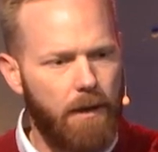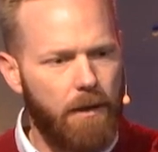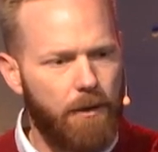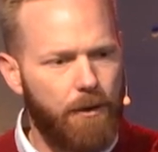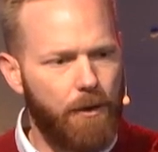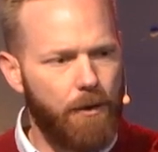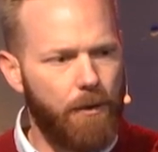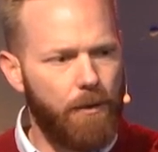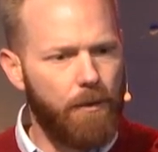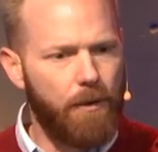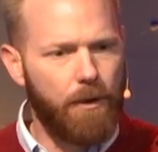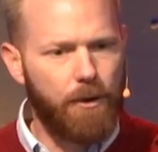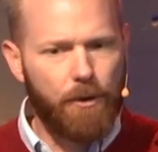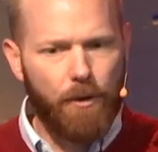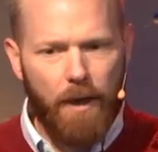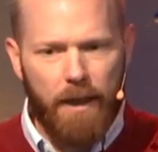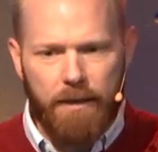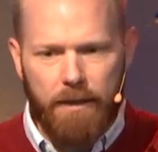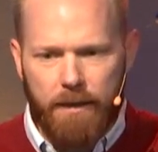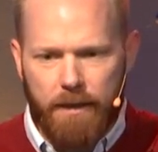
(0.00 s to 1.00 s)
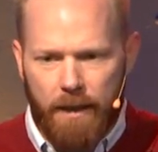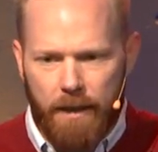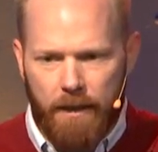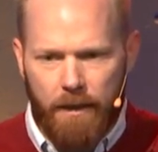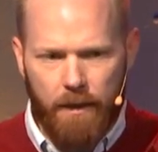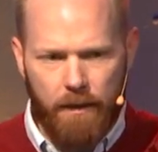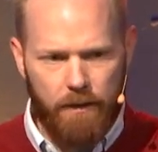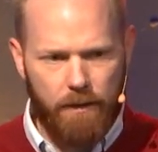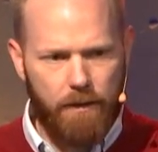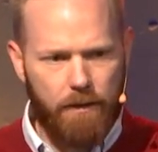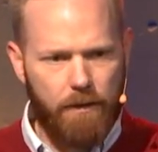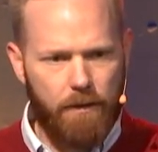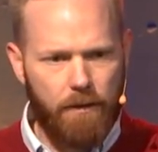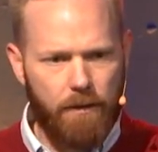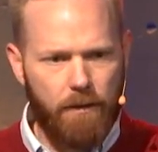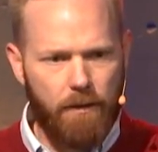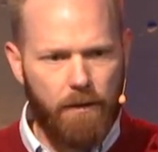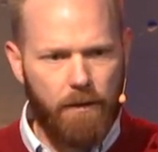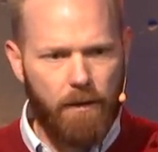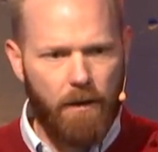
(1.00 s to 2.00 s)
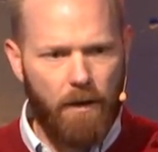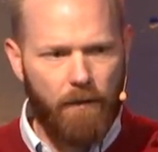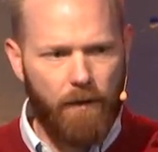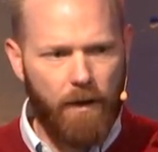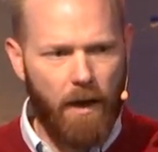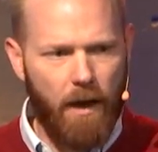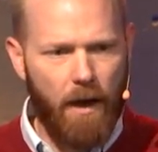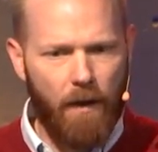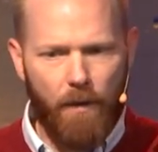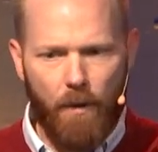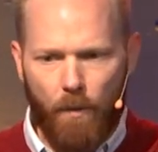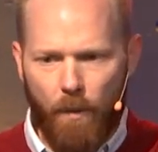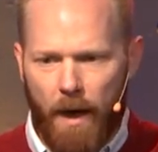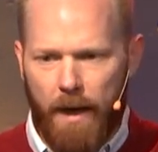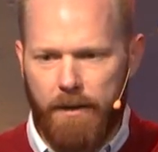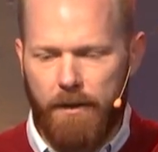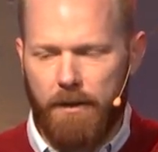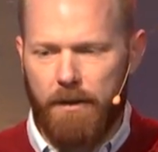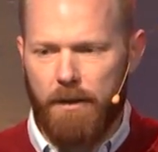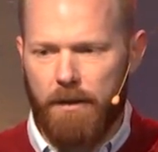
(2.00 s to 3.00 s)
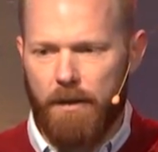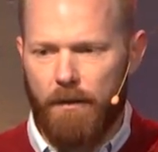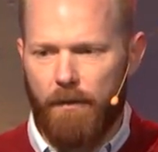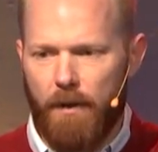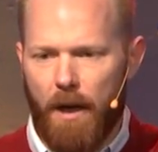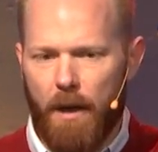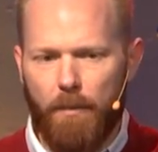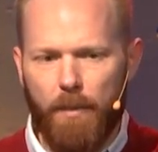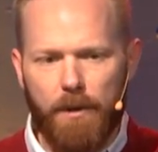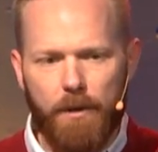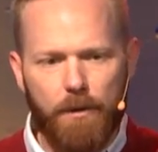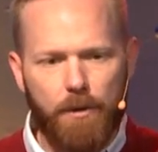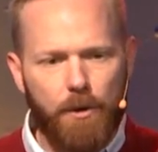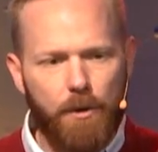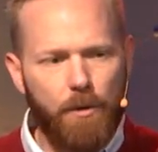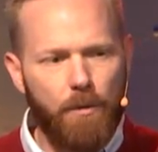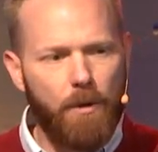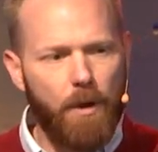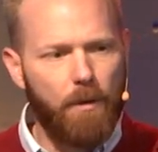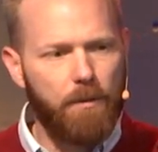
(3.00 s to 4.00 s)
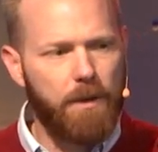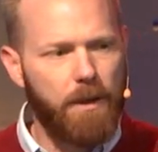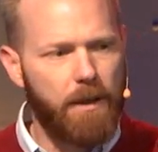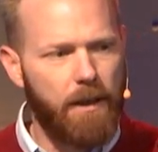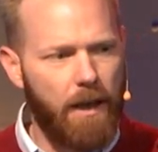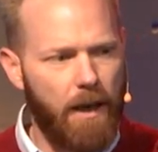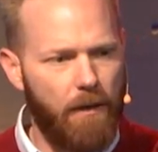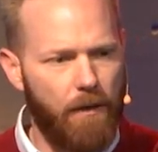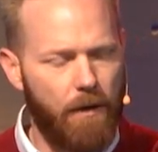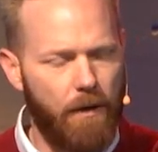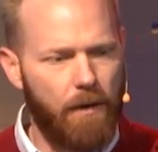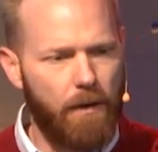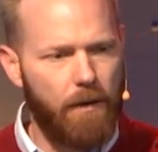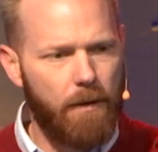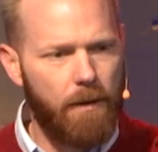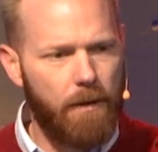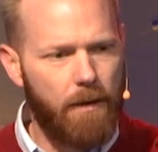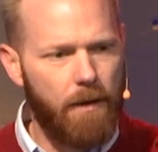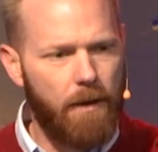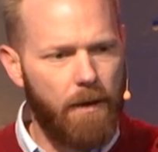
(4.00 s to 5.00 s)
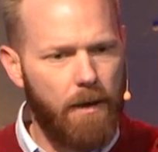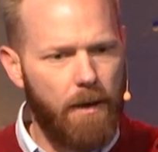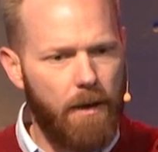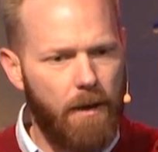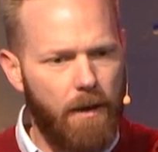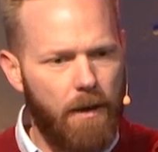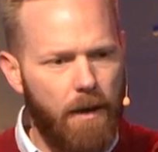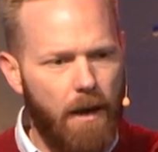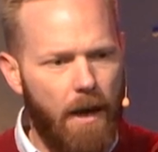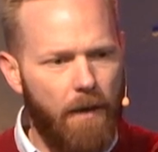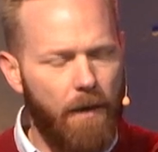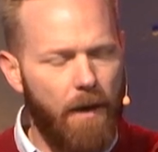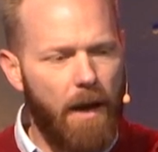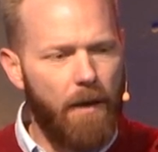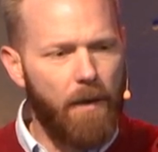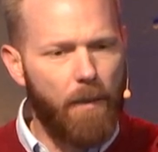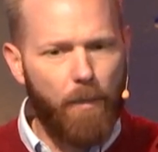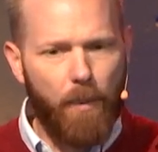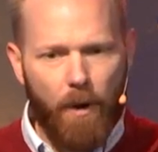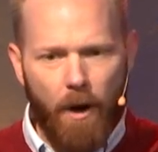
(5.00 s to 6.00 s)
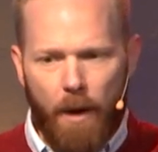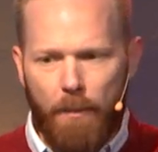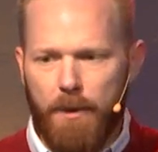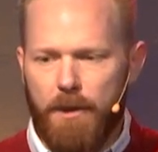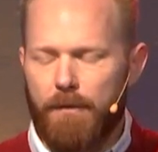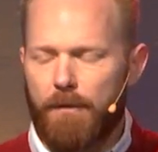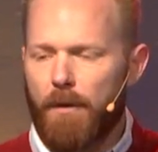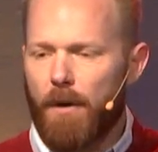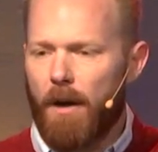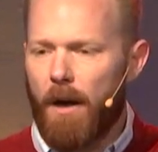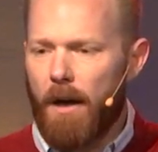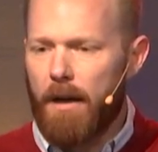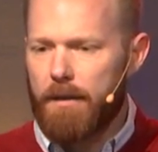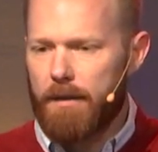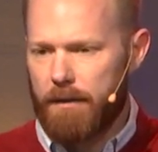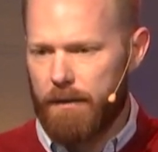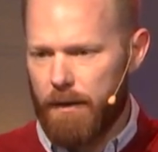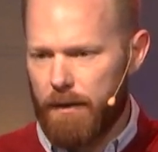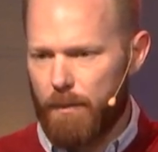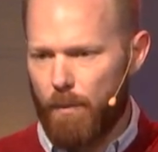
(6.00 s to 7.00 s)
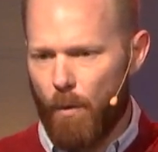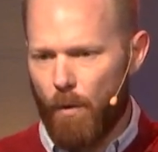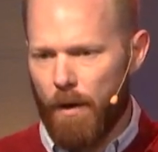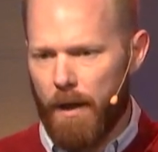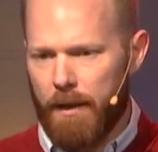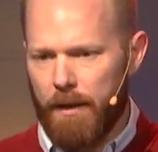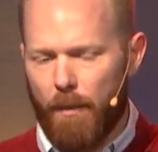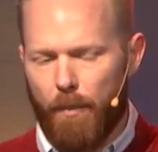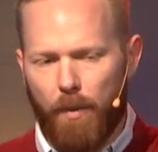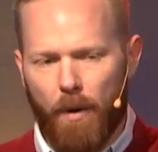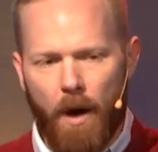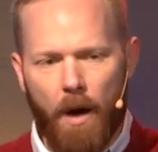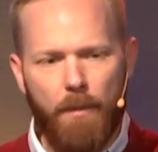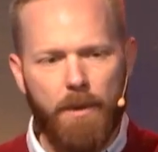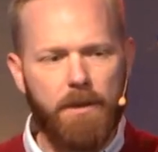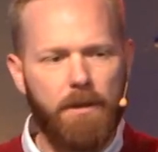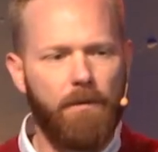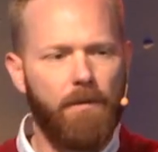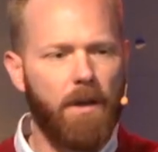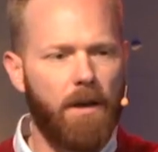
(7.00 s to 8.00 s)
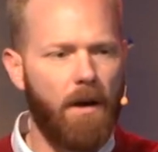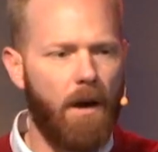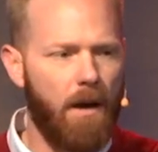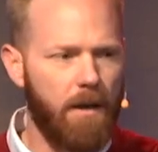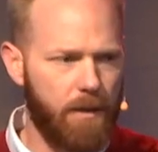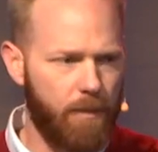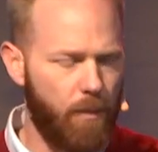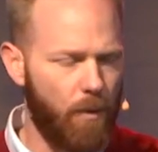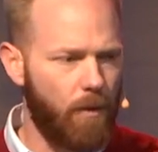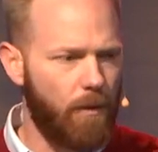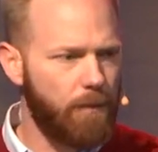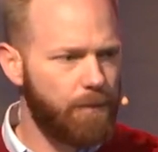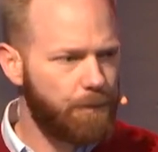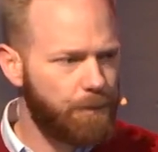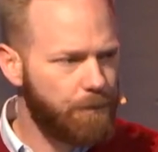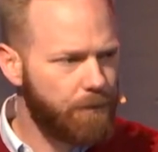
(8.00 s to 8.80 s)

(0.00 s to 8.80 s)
to the transcendence of God, the righteousness of God, but the two go together. And the promise for us this morning, the promise of the gospel,